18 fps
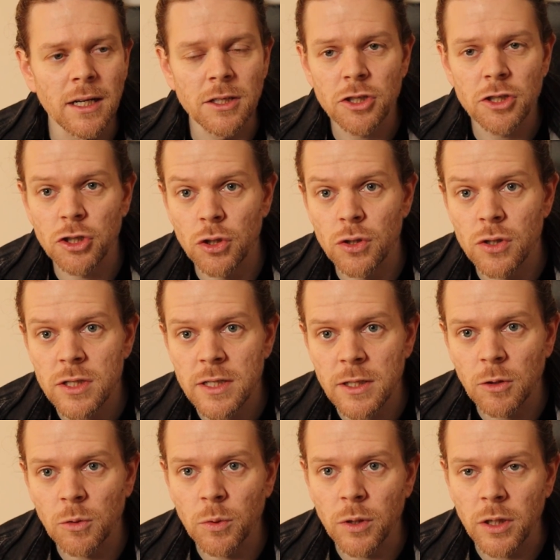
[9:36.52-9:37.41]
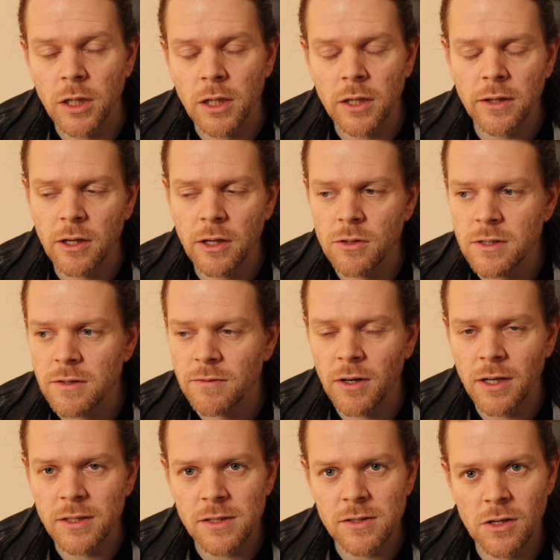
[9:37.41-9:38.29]
should still work. Those
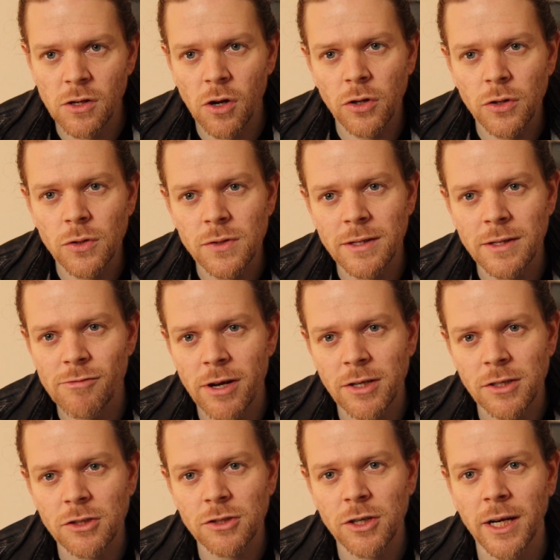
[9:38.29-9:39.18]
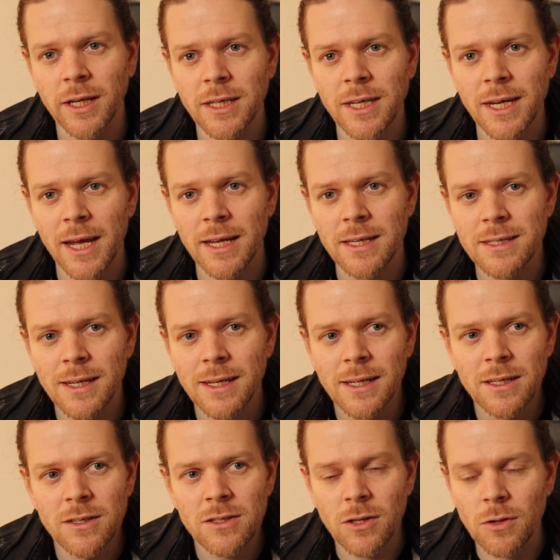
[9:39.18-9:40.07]
devices are not using Render Dragon yet,
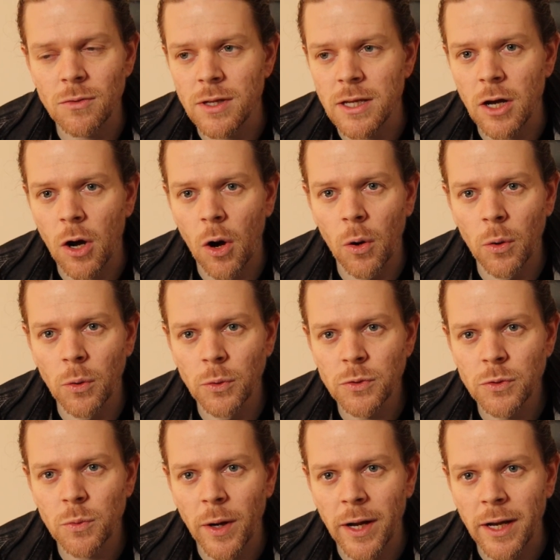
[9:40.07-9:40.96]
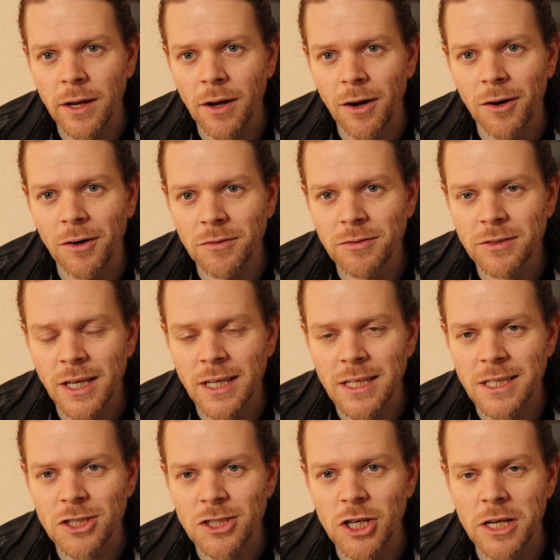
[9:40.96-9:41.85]
so the old way of
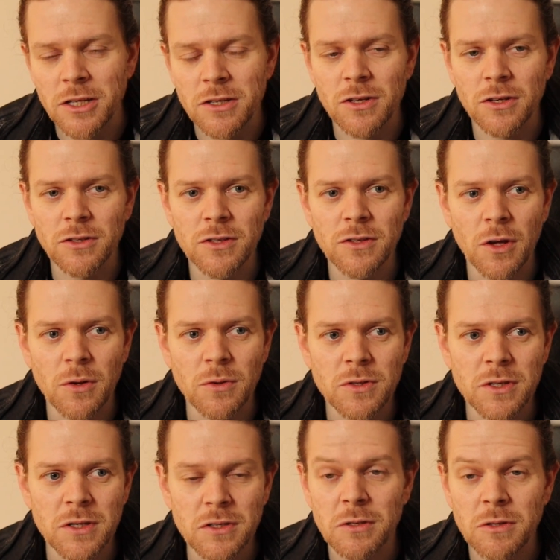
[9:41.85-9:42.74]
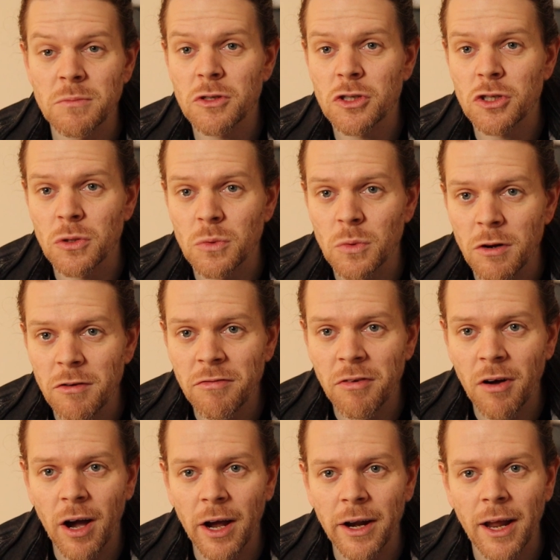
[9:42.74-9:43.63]
getting shaders onto those systems should work
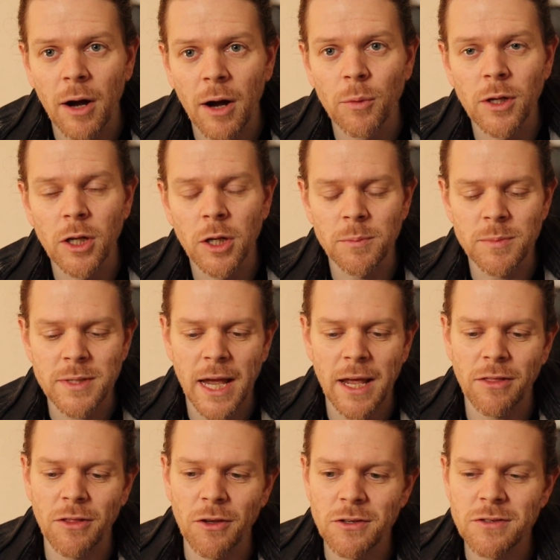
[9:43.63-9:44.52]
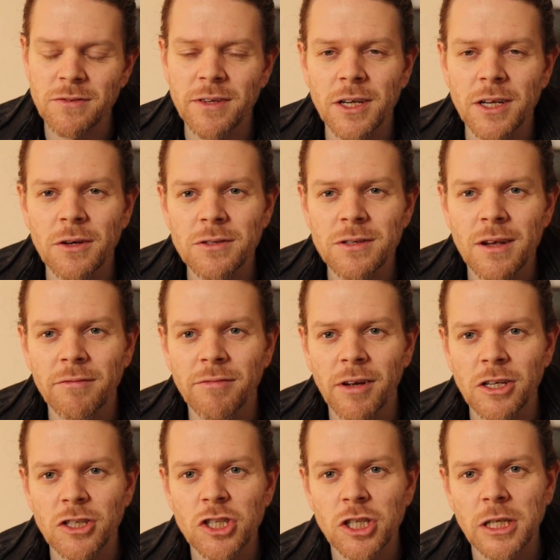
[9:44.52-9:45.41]
fine. I will update those videos
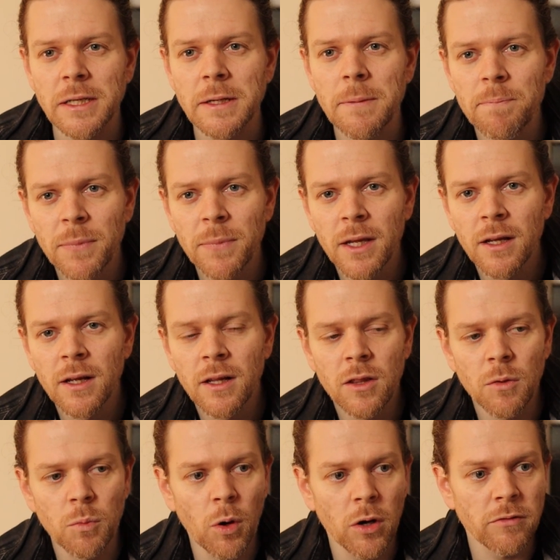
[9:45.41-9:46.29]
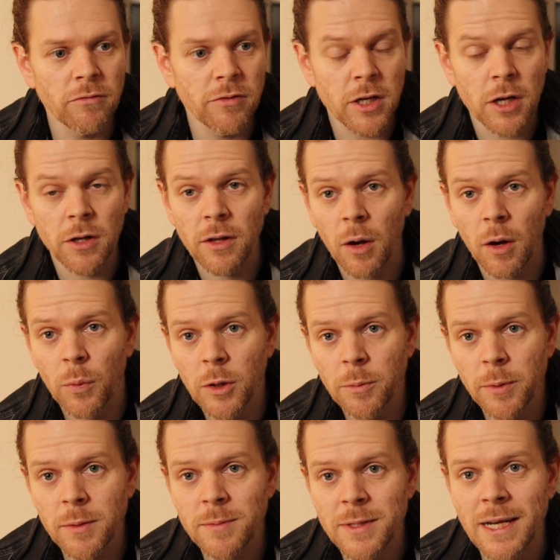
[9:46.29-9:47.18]
eventually. The one video that I
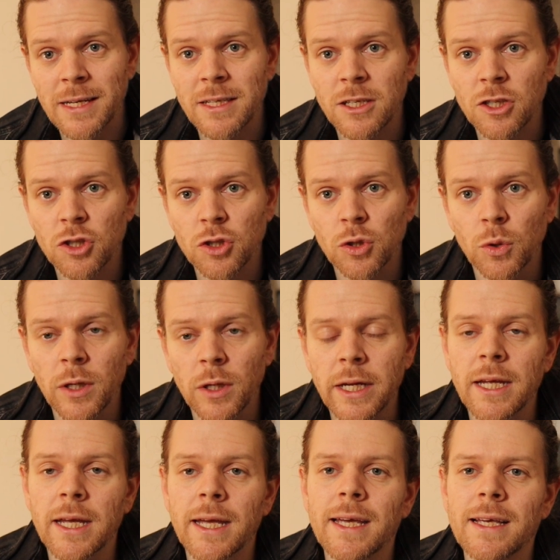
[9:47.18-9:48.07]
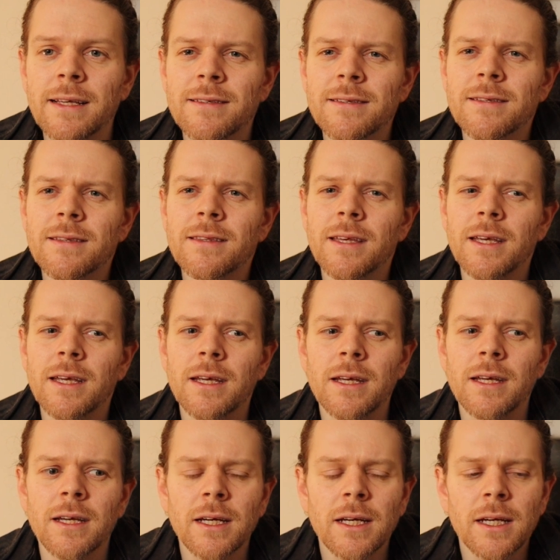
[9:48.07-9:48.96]
will be updating shortly is
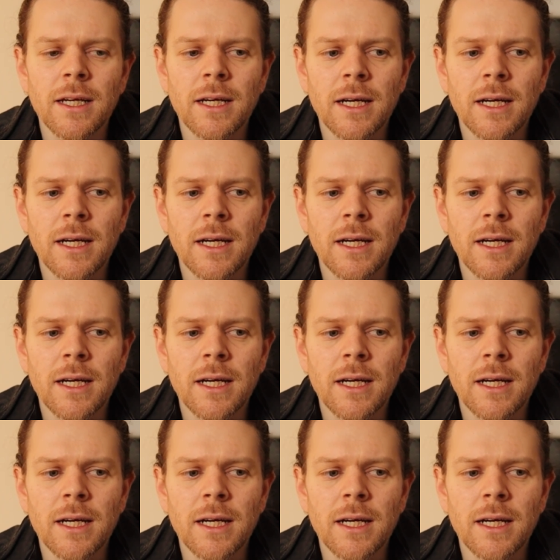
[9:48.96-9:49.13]
the